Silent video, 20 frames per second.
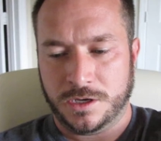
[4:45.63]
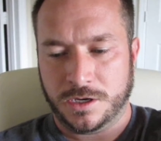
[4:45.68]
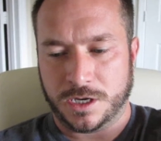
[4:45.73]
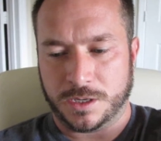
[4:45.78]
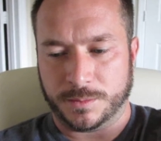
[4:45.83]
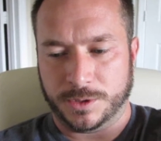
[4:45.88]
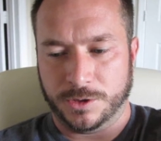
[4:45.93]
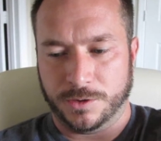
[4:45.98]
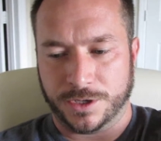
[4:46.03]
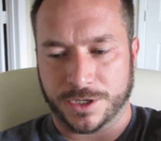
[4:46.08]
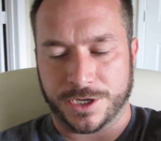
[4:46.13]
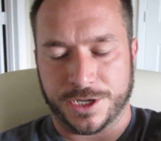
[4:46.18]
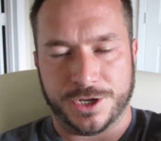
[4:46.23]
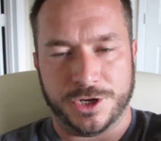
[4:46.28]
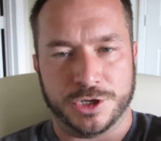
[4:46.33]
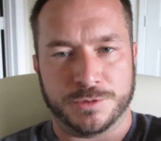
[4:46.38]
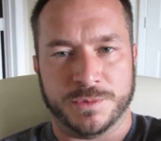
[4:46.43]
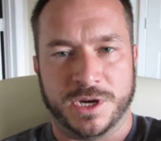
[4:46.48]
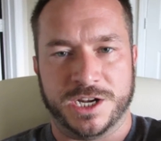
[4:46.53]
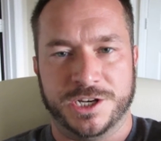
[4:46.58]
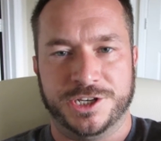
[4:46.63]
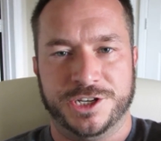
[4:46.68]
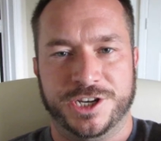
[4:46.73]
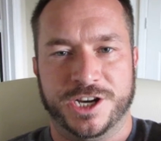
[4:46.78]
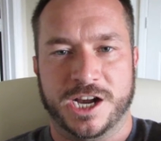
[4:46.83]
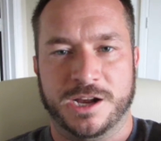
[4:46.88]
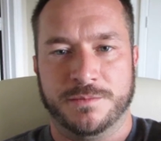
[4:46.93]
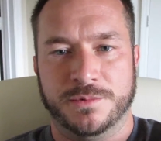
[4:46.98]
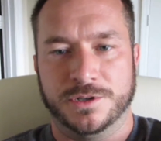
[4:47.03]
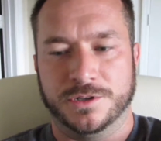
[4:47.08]
I'm going to use my
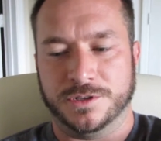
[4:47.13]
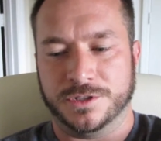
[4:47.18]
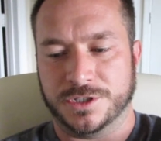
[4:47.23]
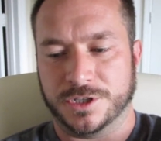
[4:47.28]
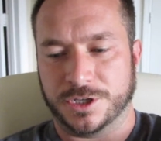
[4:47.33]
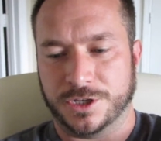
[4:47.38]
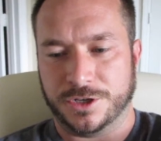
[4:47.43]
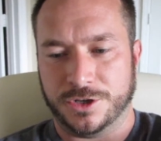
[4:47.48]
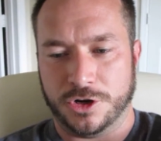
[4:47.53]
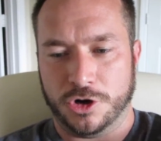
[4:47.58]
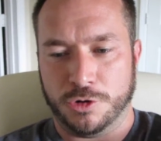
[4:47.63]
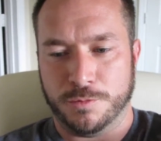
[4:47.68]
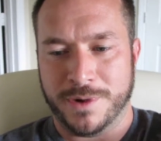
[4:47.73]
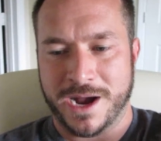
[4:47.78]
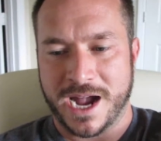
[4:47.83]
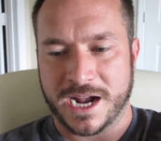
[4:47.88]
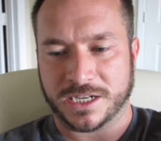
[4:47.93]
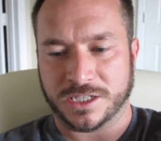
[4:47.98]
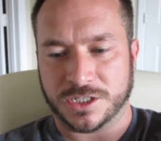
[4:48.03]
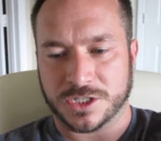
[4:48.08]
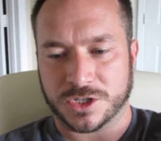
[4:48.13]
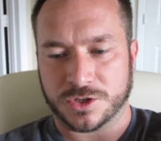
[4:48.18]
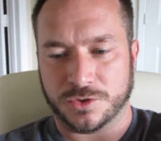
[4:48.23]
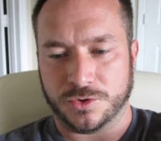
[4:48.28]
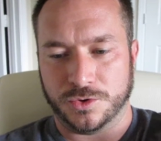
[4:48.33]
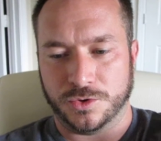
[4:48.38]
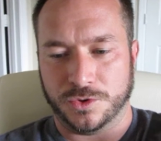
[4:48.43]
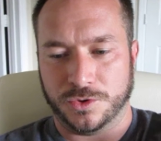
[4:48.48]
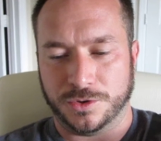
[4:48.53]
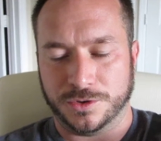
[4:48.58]
GI Bill to go back to
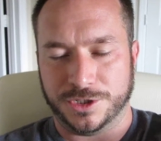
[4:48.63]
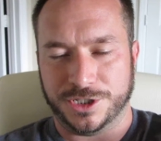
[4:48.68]
school.